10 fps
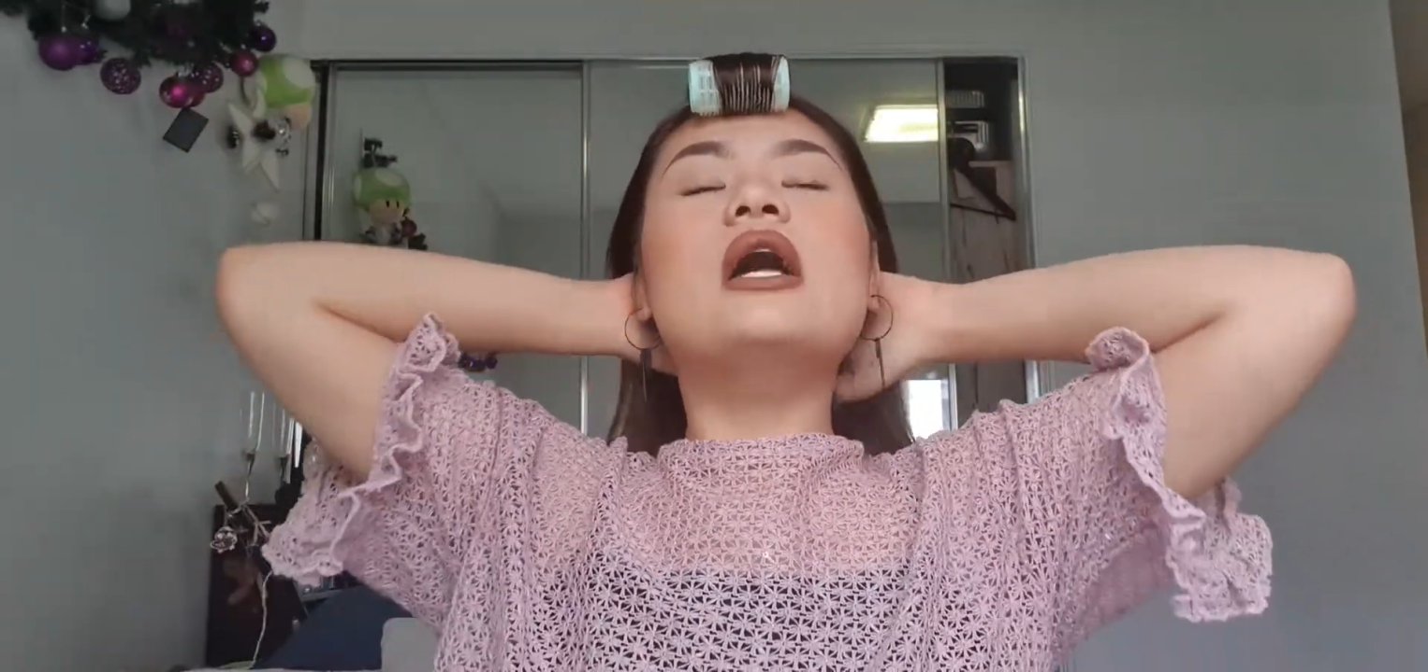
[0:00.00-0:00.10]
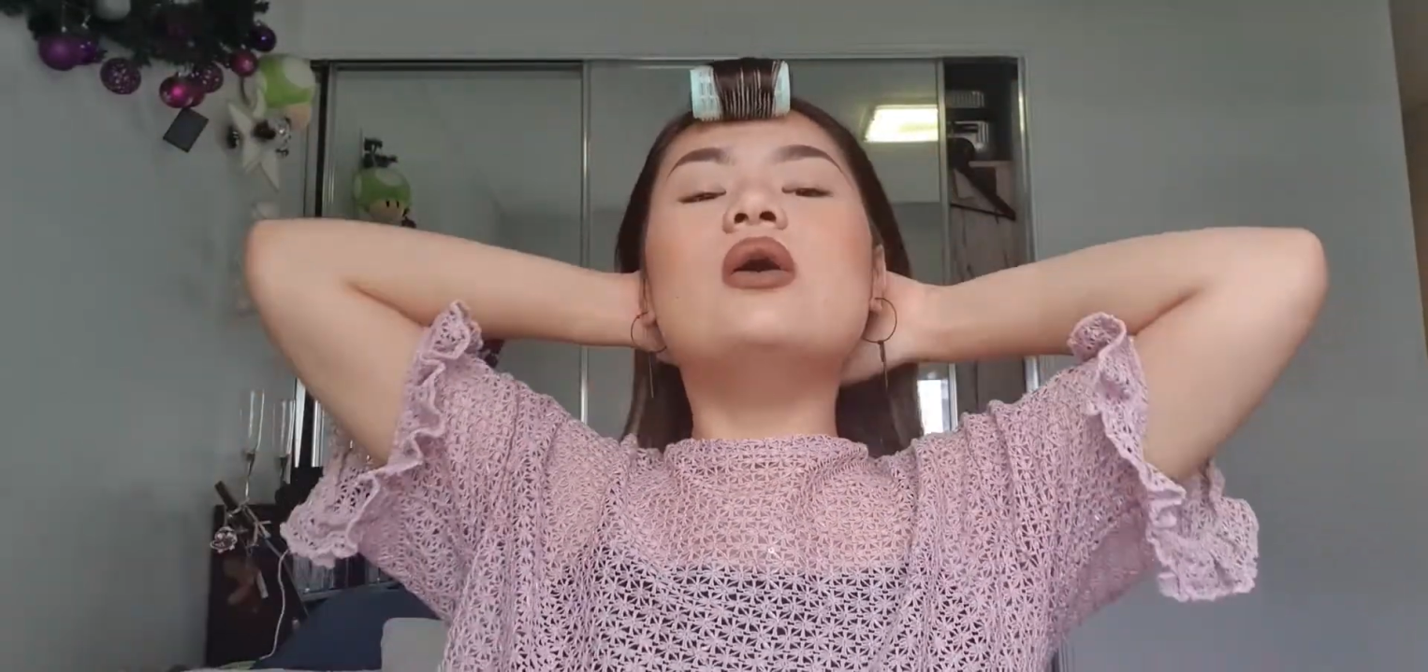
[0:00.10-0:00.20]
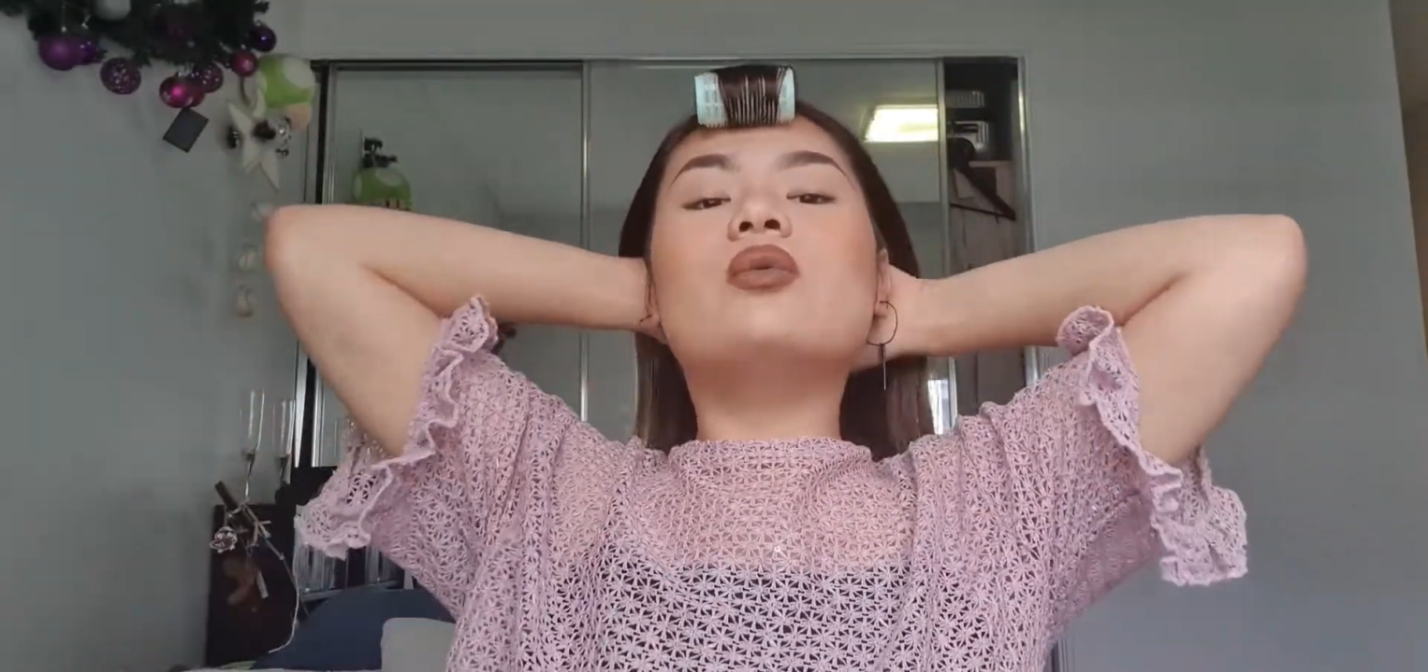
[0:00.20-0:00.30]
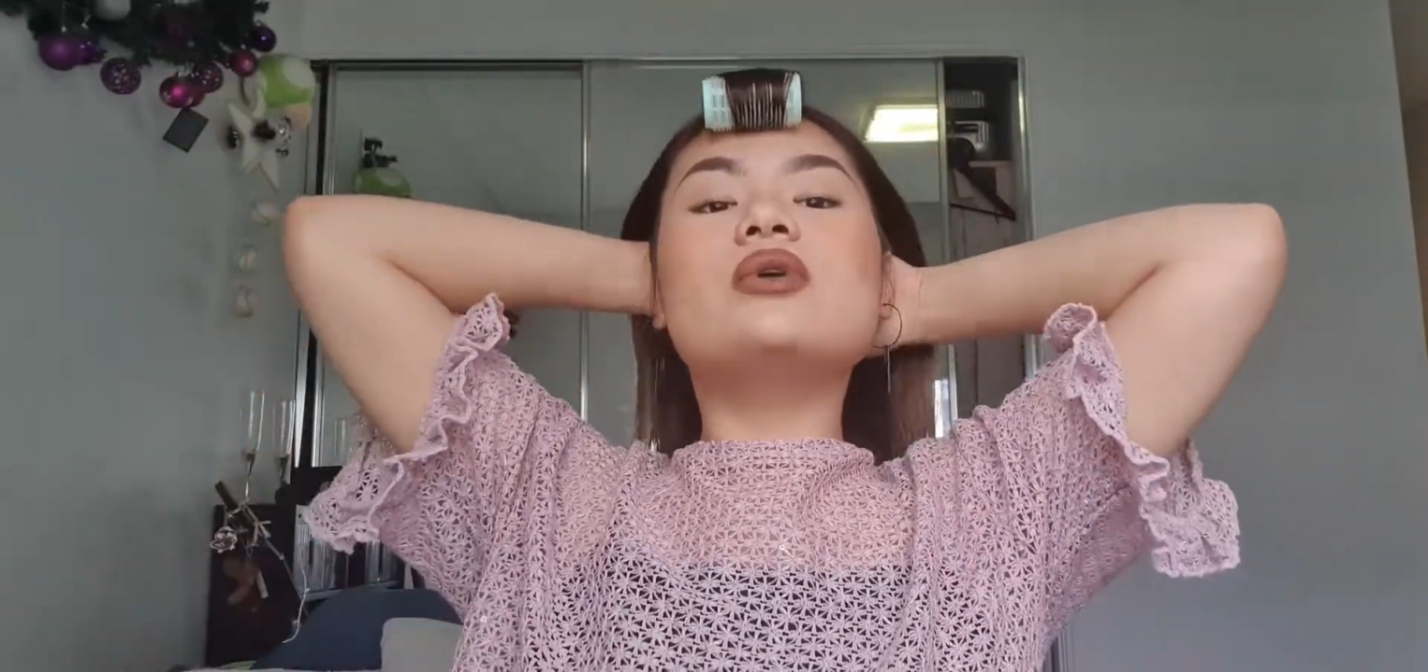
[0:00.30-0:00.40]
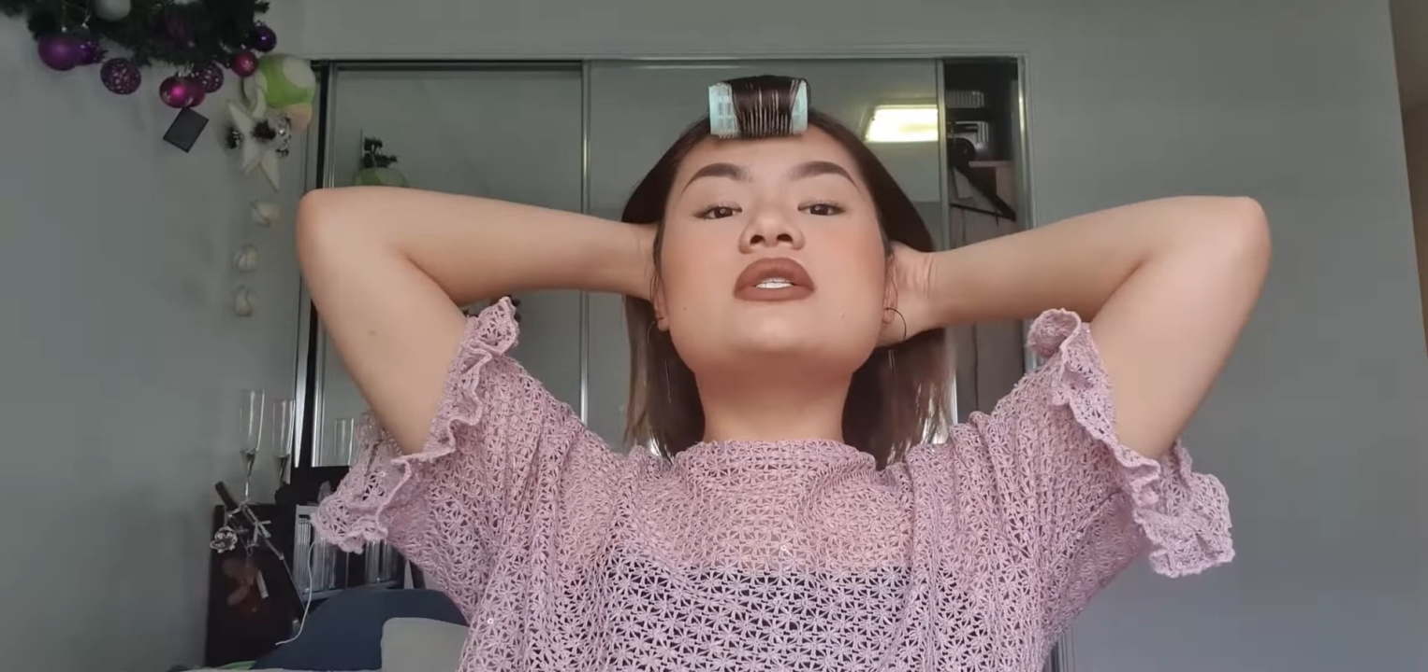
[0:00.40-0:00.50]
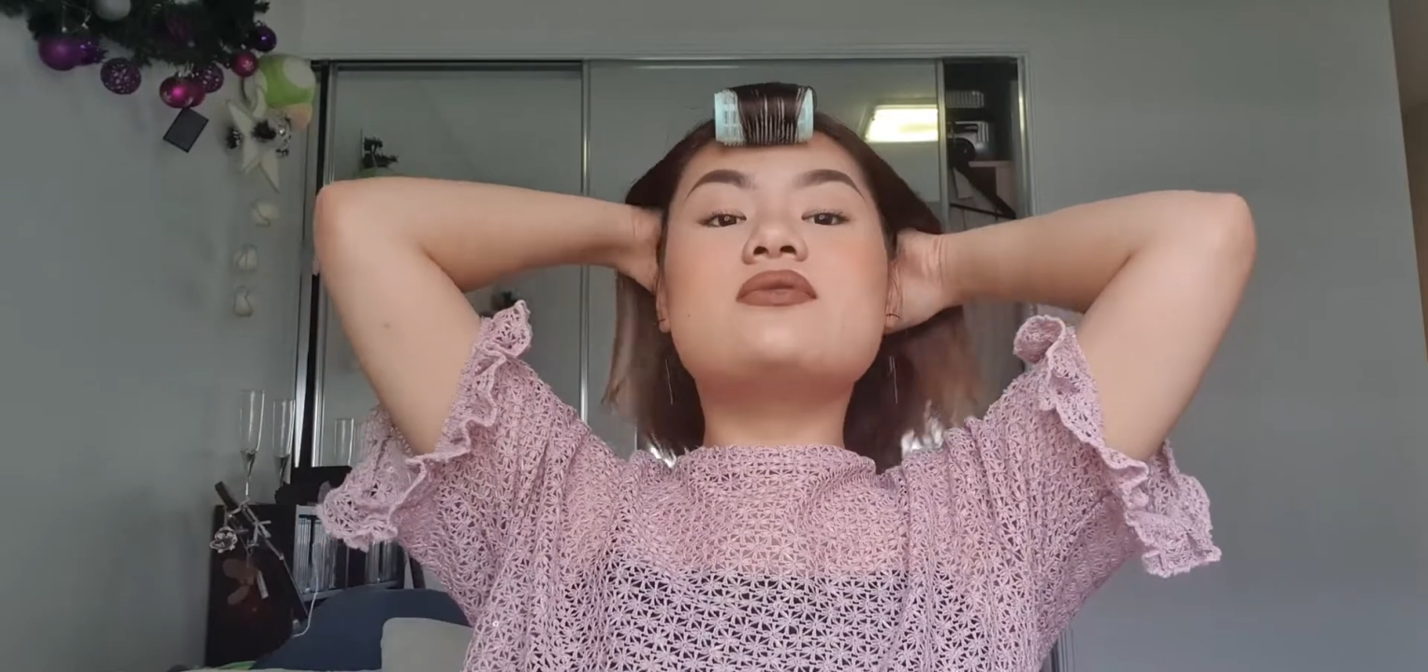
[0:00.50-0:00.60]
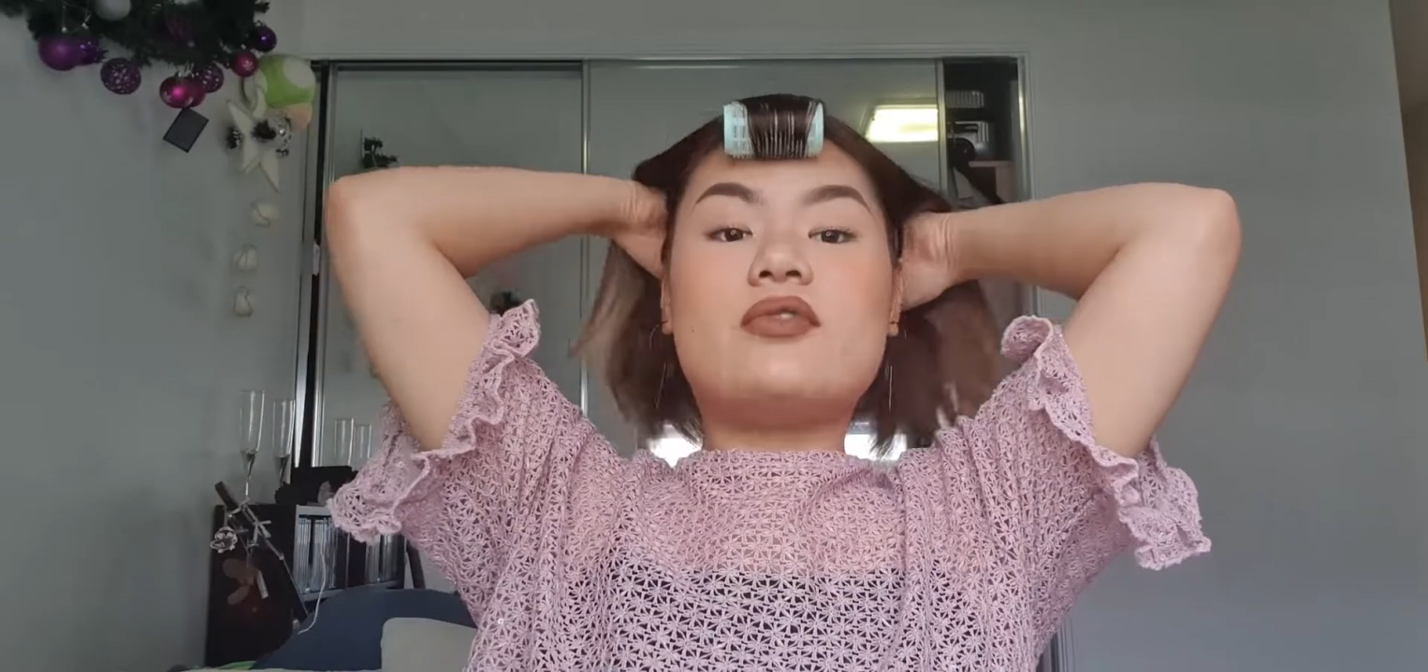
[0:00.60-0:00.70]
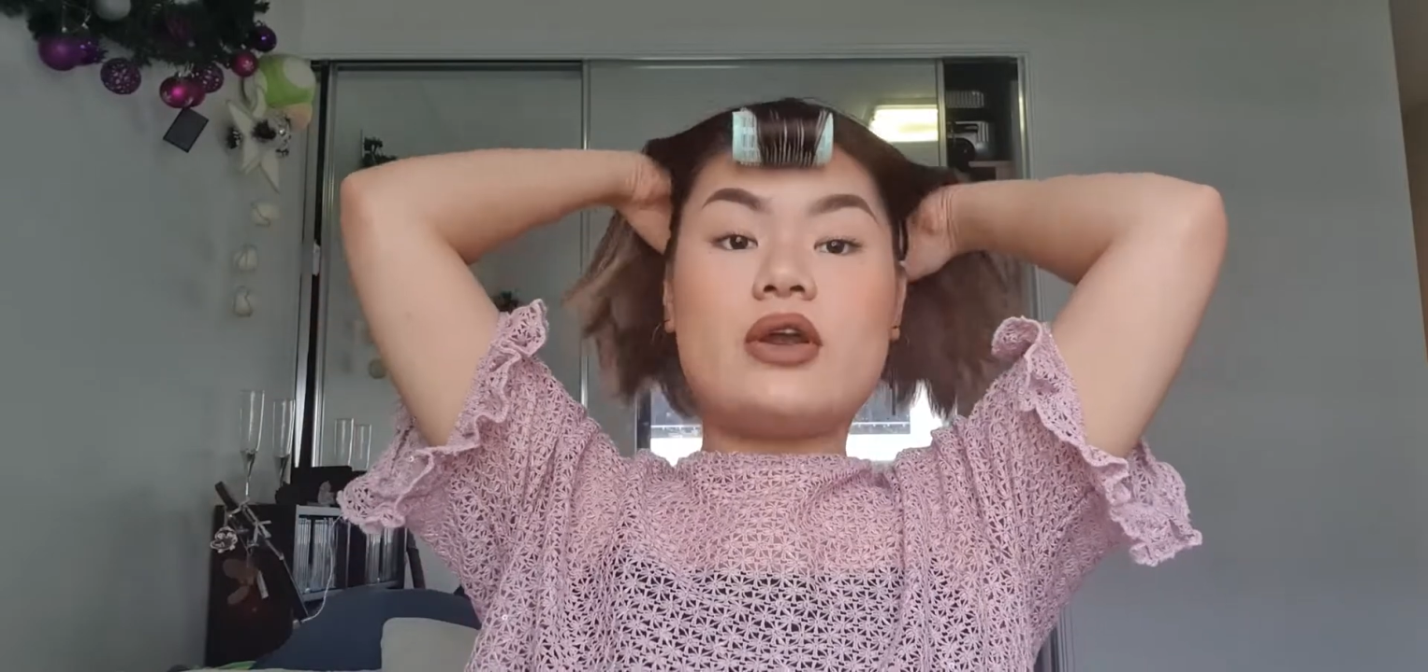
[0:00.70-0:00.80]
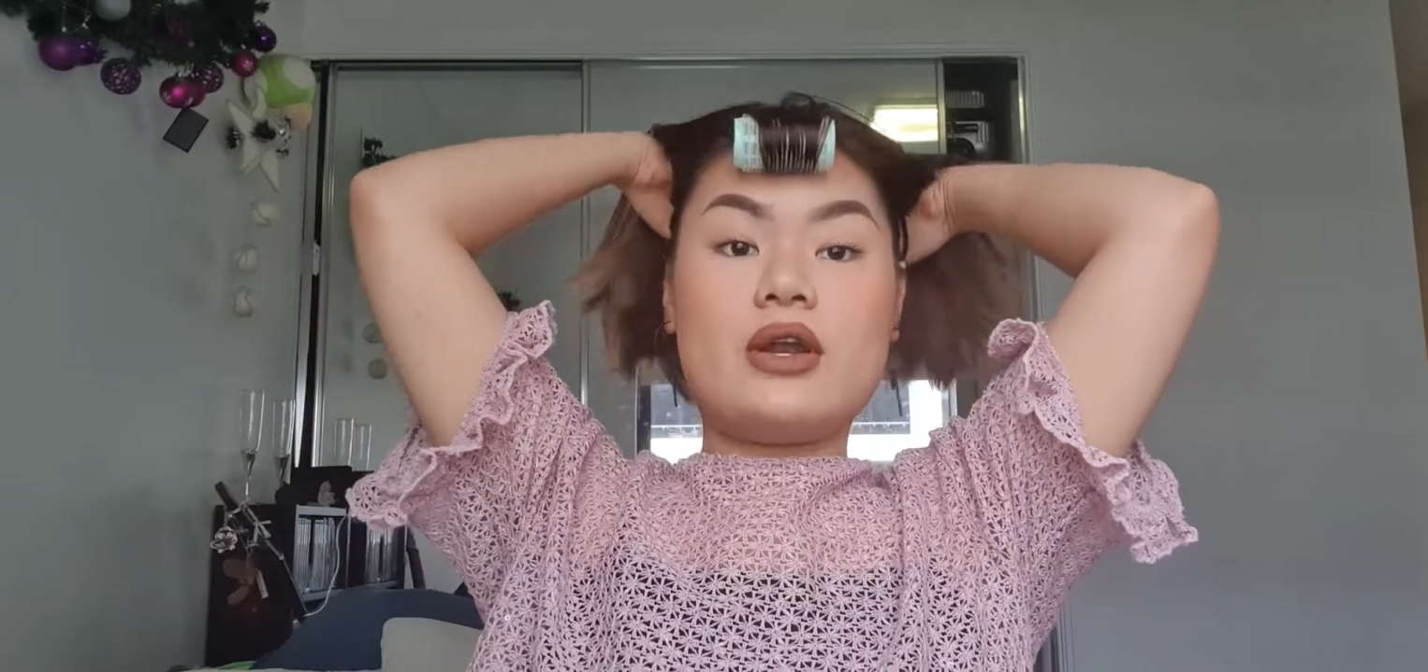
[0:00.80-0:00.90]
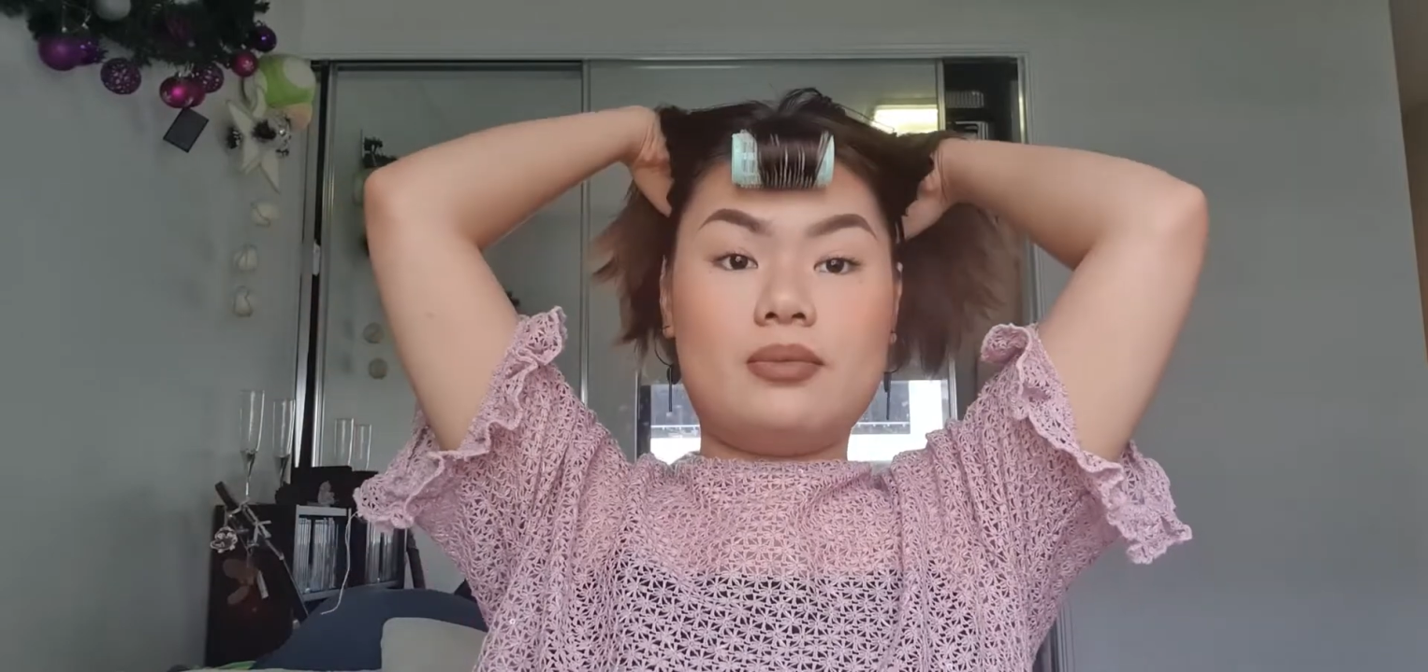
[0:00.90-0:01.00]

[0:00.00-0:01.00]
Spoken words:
It was very